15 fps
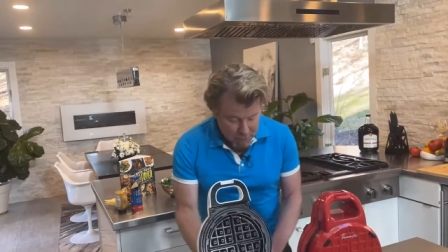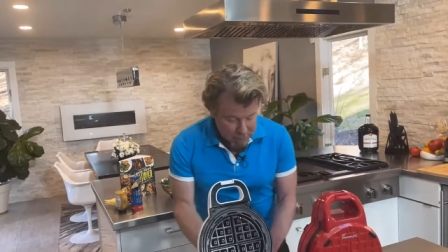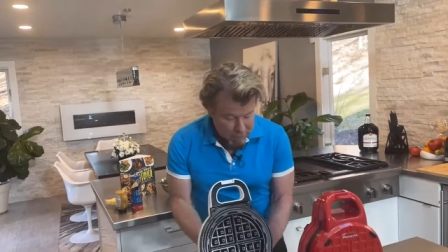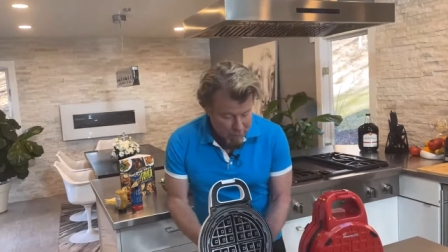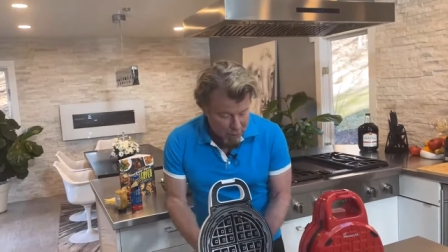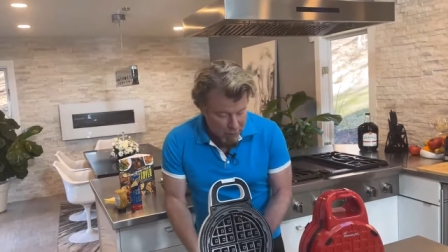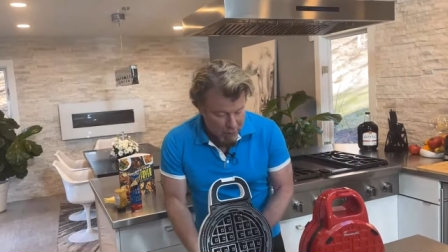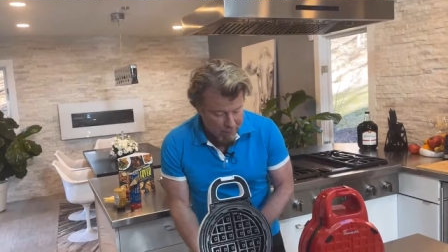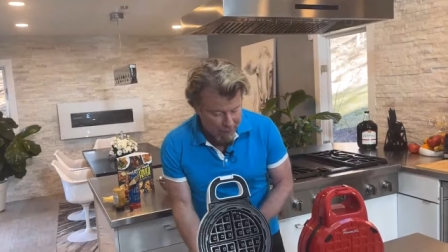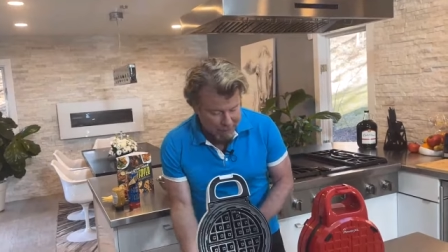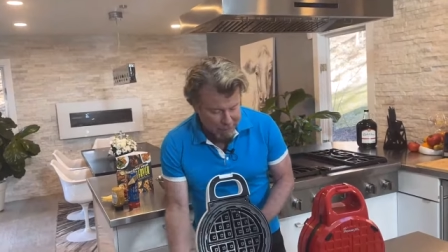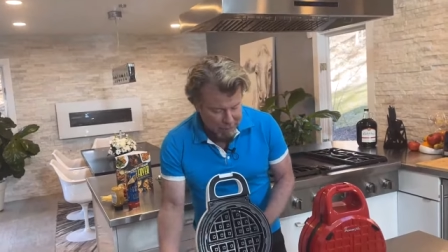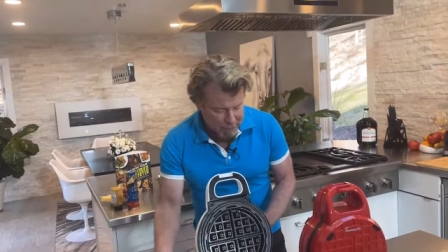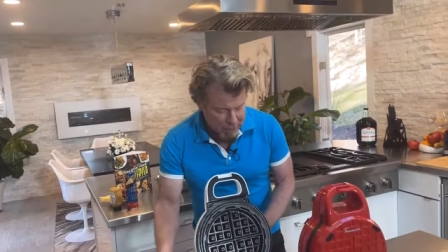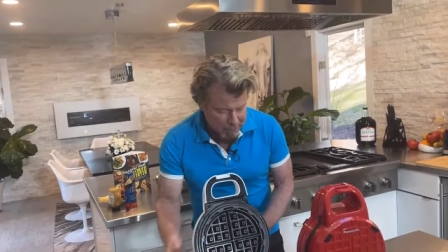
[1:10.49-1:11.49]
So I'm
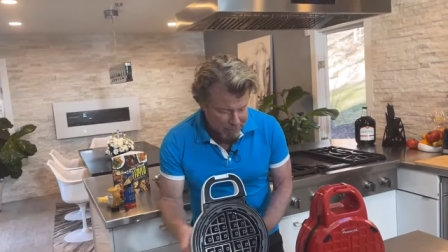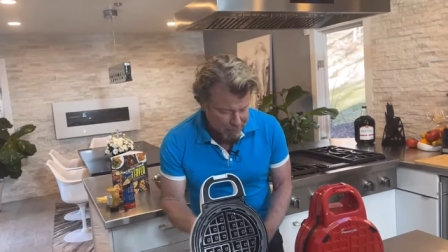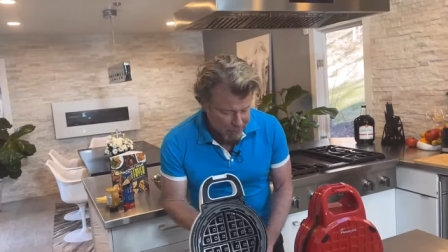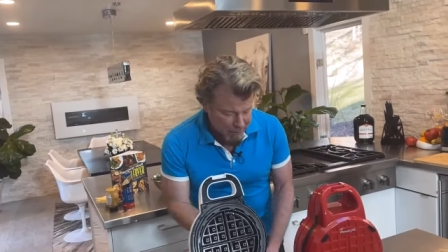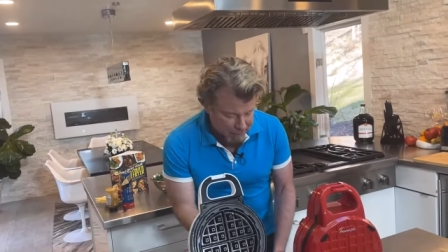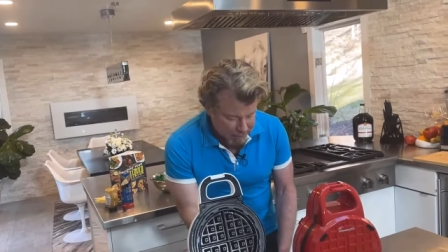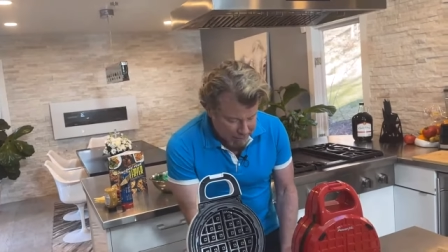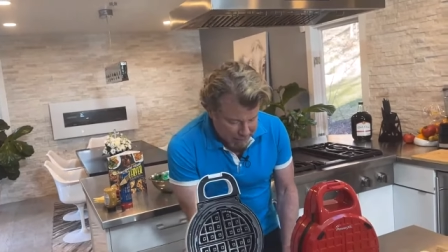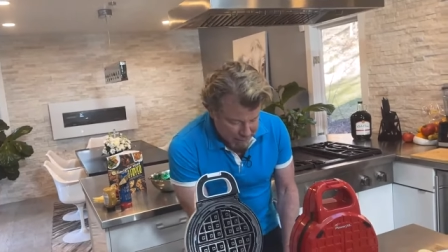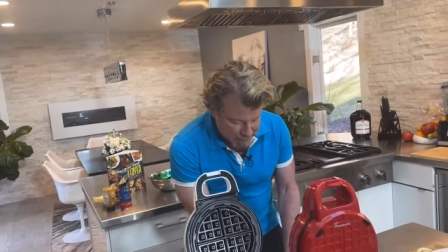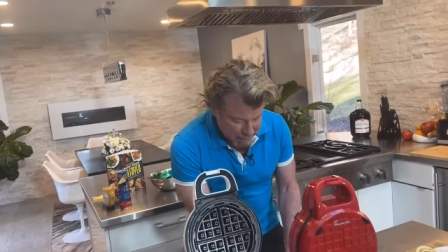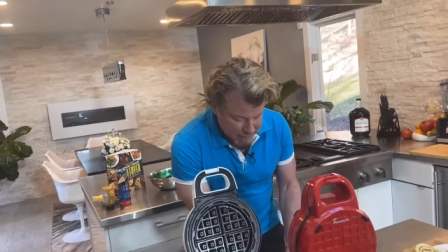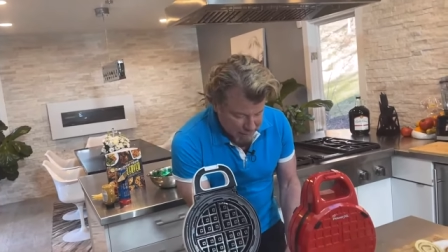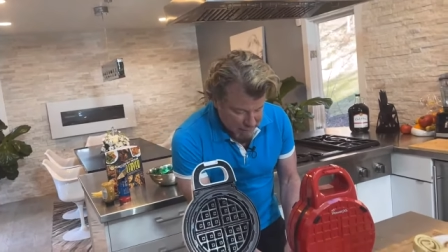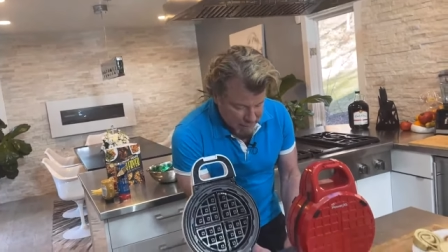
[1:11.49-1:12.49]
actually going to plug this
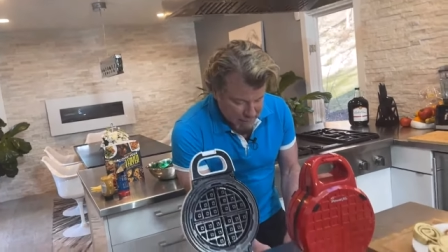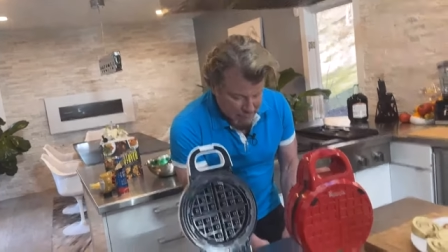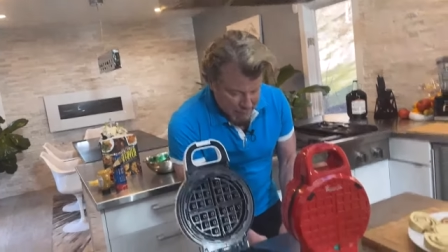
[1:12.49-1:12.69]
in